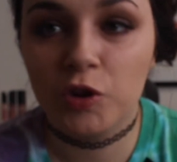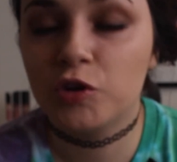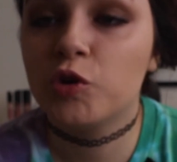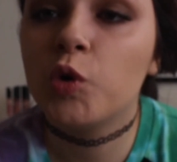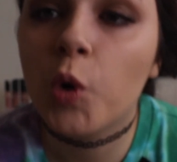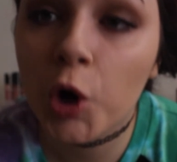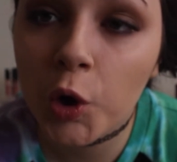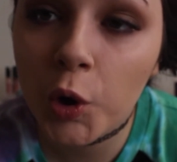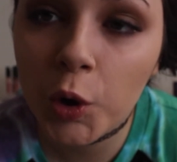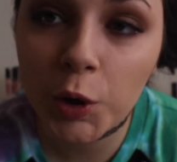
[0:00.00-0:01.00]
of the
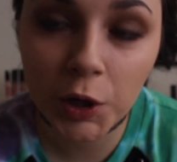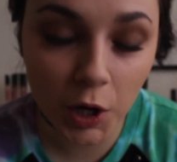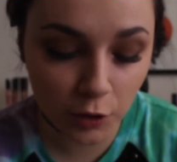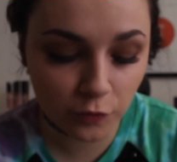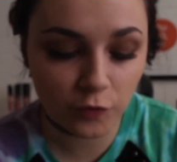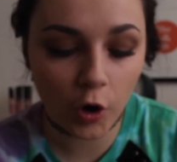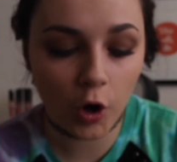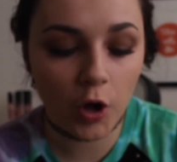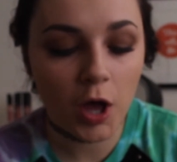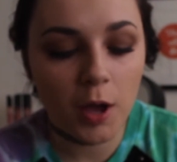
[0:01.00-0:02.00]
tutorial, like kind of
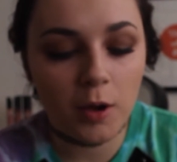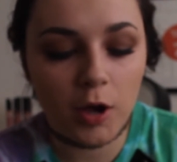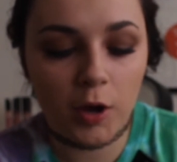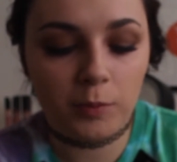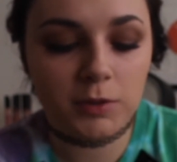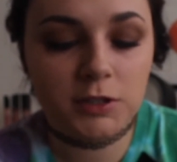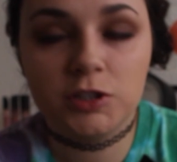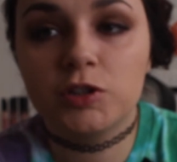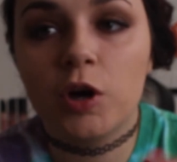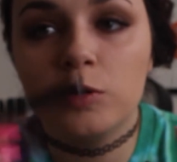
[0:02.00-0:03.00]
fall. Um, this
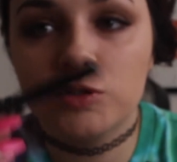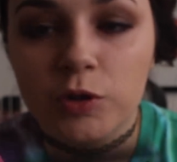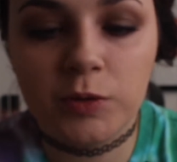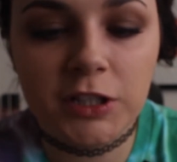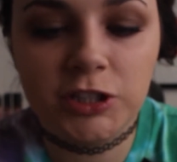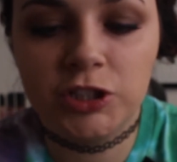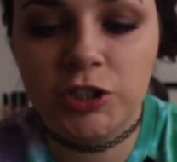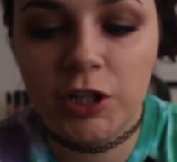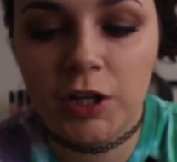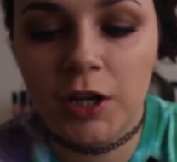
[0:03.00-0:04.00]
is Costa
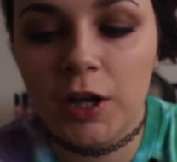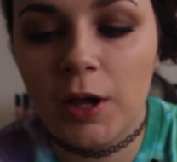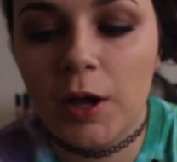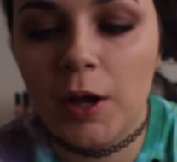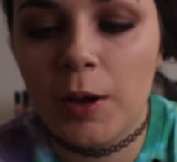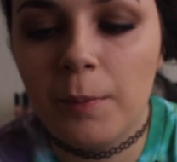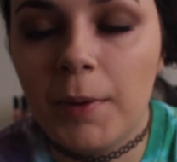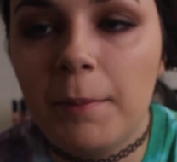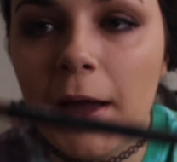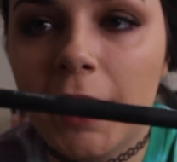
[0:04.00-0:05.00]
Riche
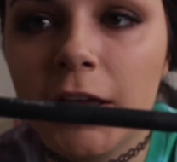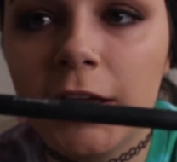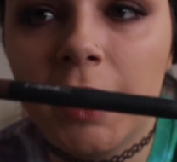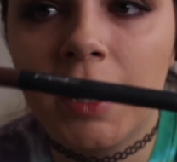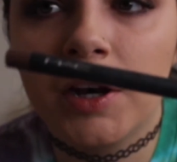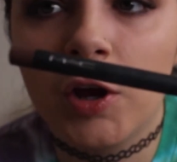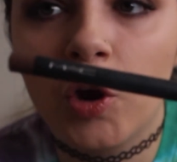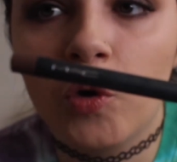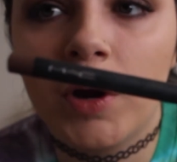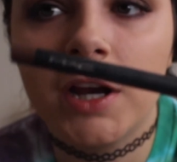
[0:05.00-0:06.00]
by MAC. Again,
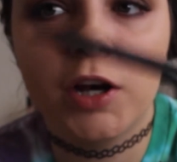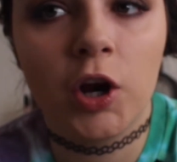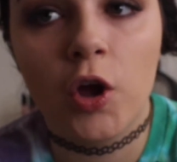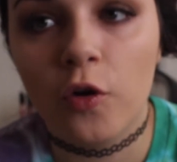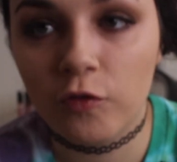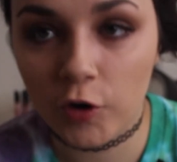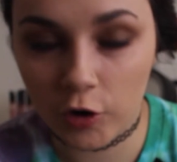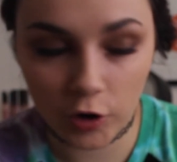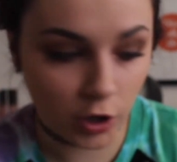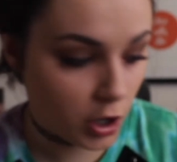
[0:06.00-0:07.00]
great
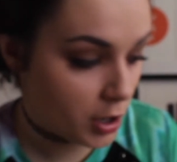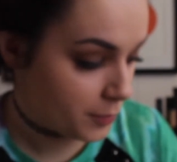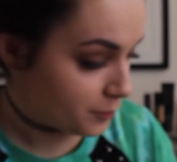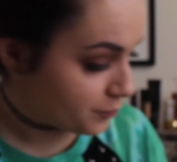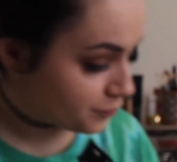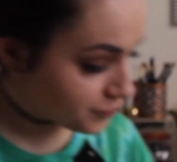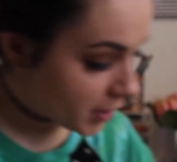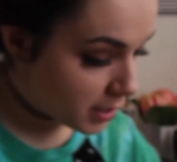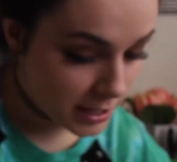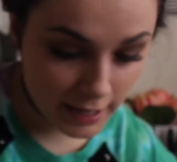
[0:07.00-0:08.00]
for
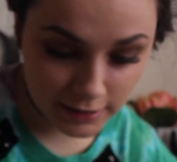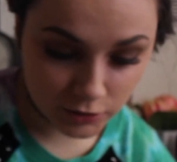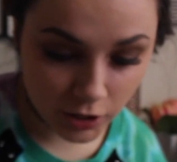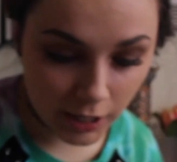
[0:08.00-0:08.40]
hazel